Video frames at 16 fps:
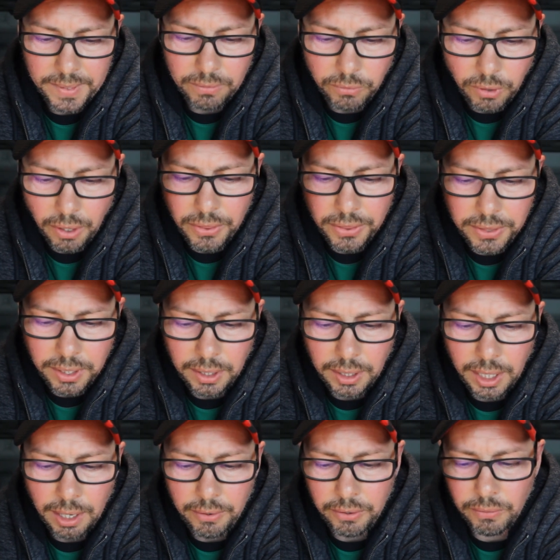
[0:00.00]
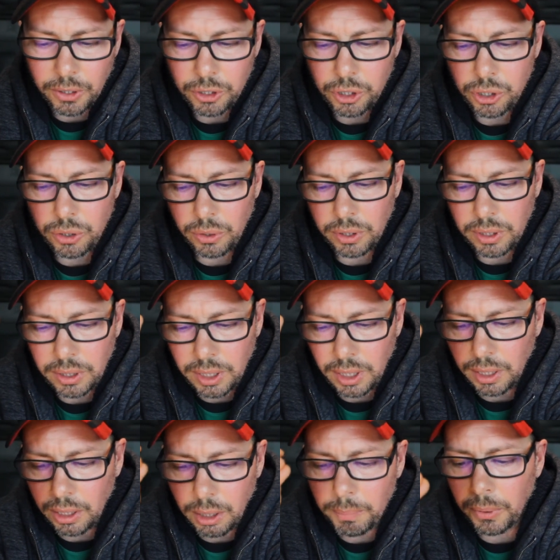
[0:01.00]
One thing everyone should
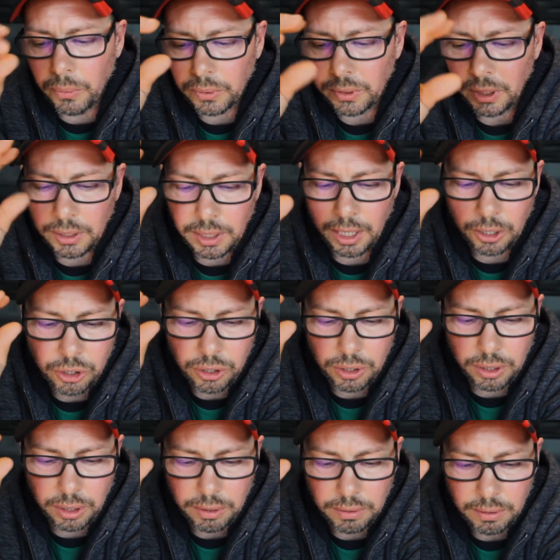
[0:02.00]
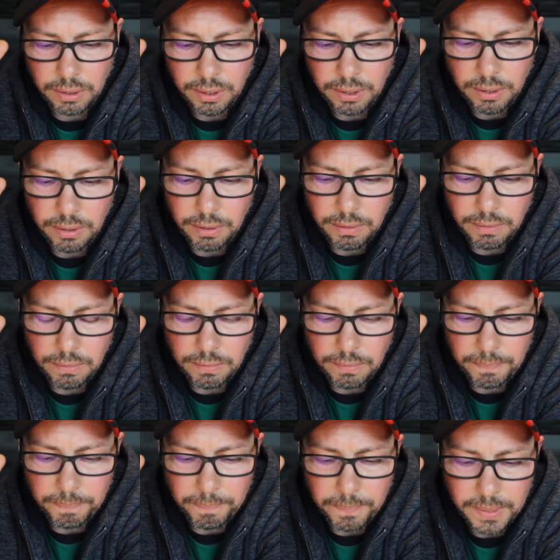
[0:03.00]
think about it, actually,
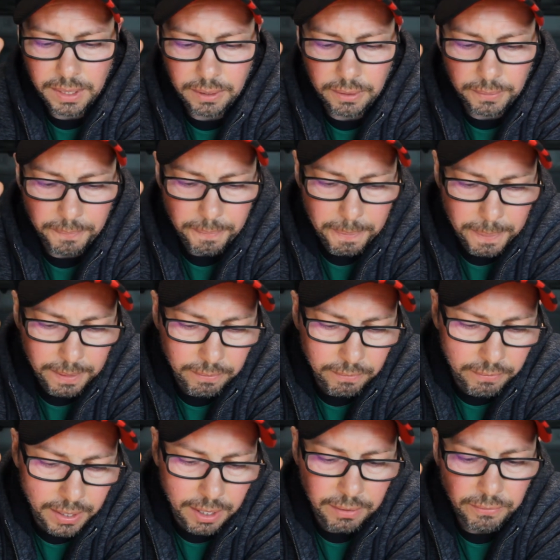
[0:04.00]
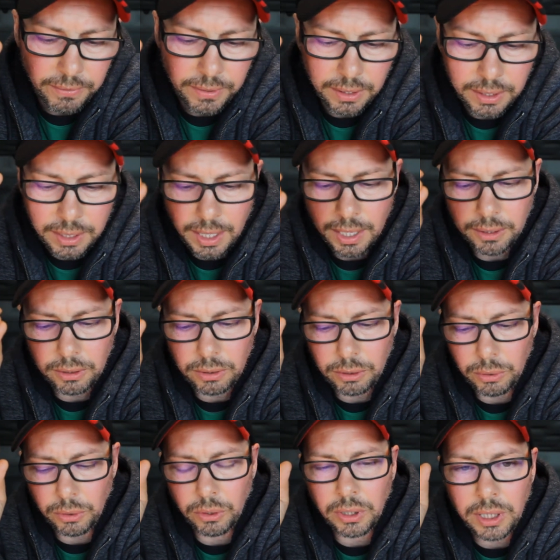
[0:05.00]
you know, when we get
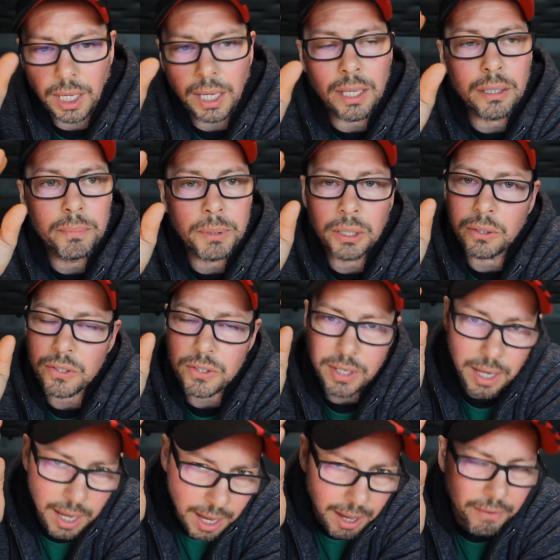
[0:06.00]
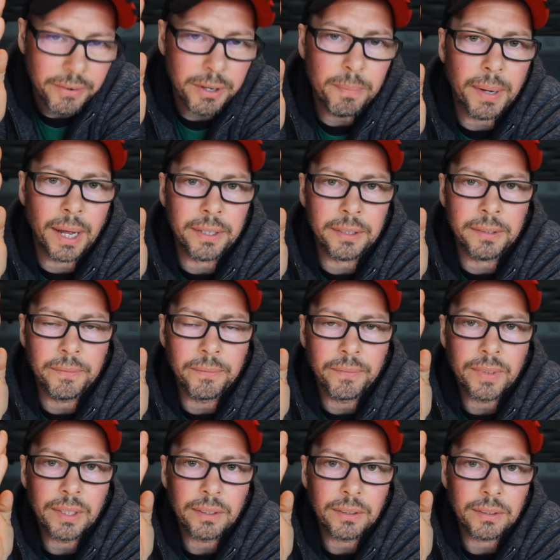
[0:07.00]
to the gate, because everybody,
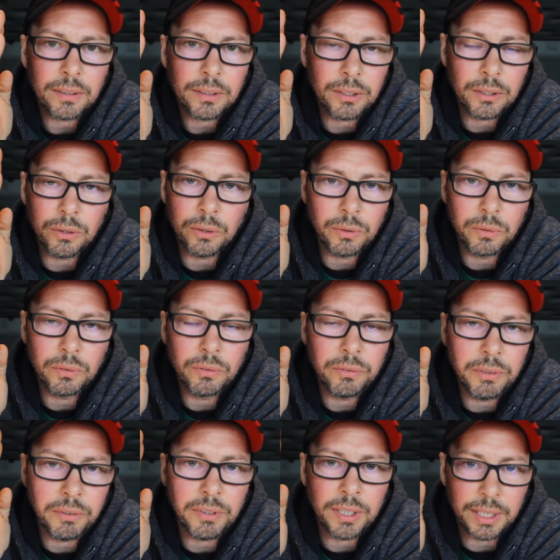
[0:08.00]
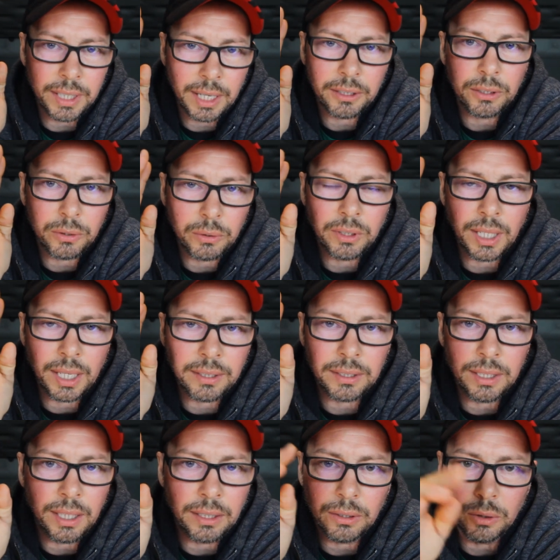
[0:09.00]
you know, we will get to
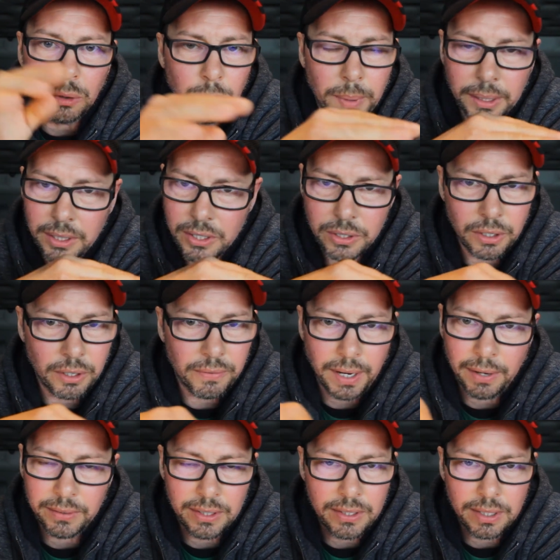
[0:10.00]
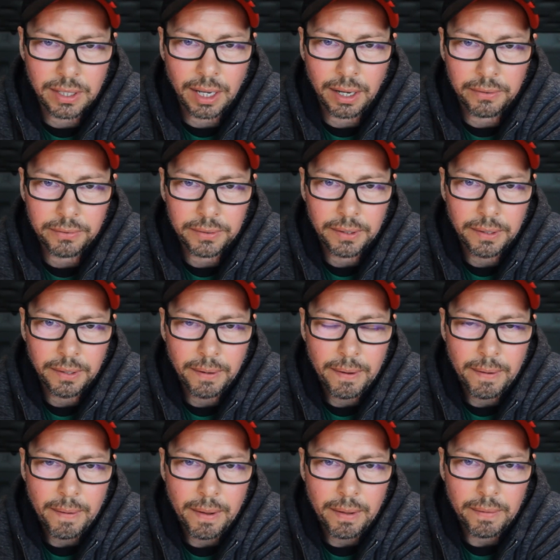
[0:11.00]
that gate. Nobody survived this life.
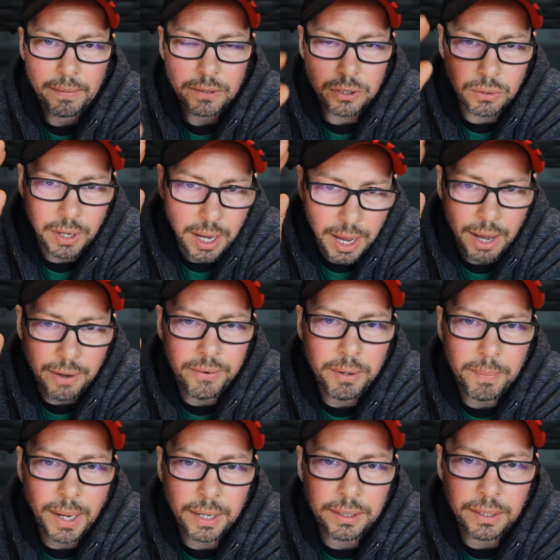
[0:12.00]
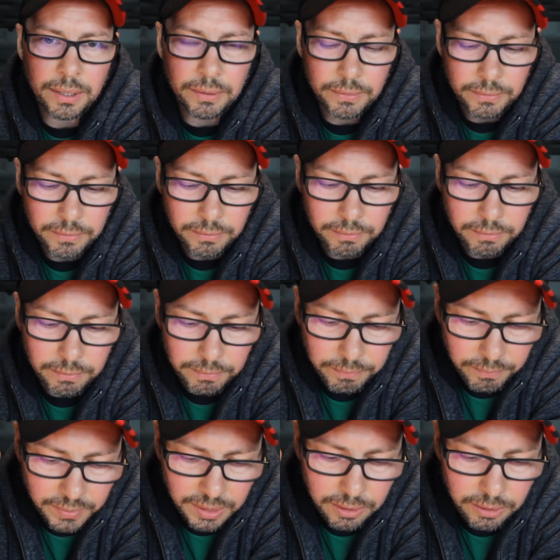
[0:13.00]
So everybody
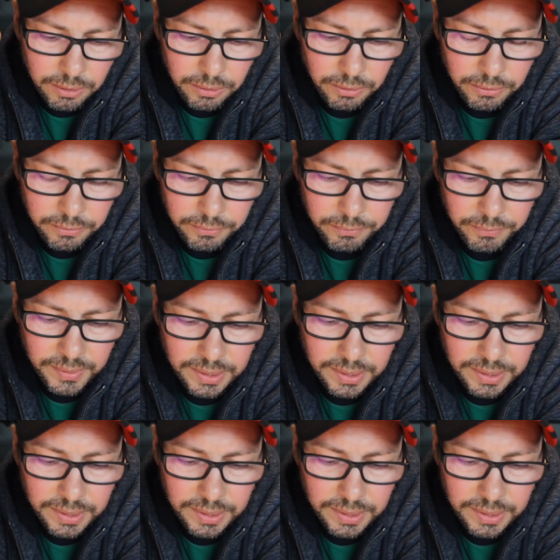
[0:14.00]
you know,